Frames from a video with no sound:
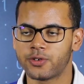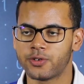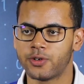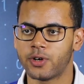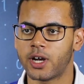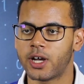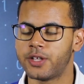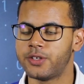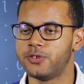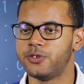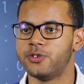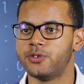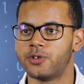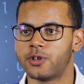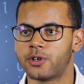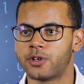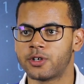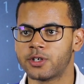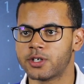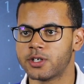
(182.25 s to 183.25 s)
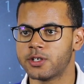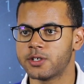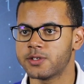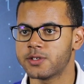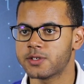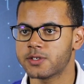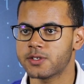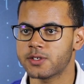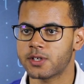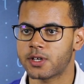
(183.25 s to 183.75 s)
to add new
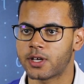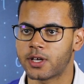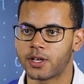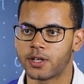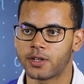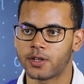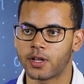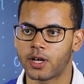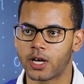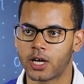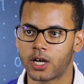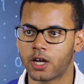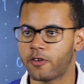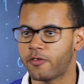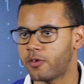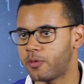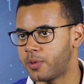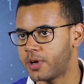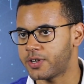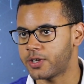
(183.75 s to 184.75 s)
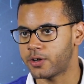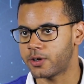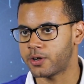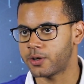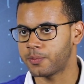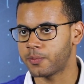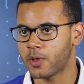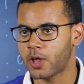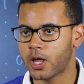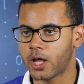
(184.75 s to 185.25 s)
organs and have a
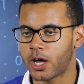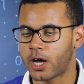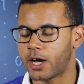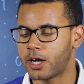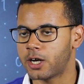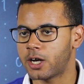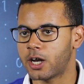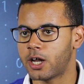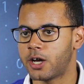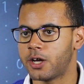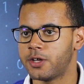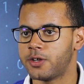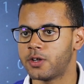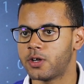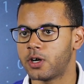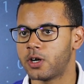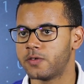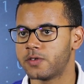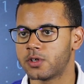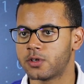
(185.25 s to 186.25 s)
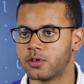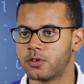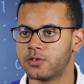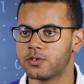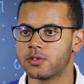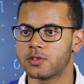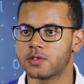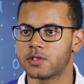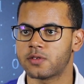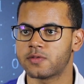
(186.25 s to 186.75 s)
better outline of the
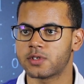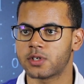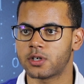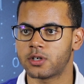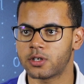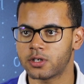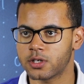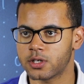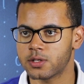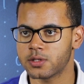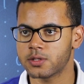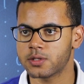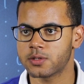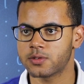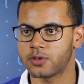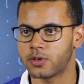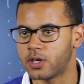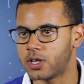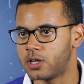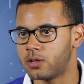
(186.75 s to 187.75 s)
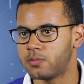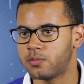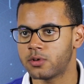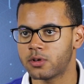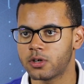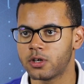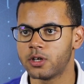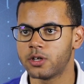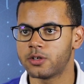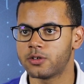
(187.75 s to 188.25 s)
contours of the organs to help
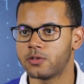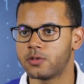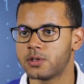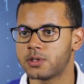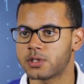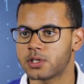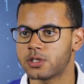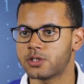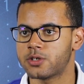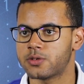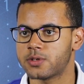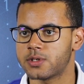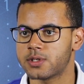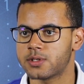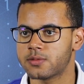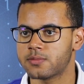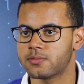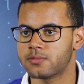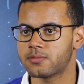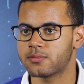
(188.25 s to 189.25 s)
during surgeries.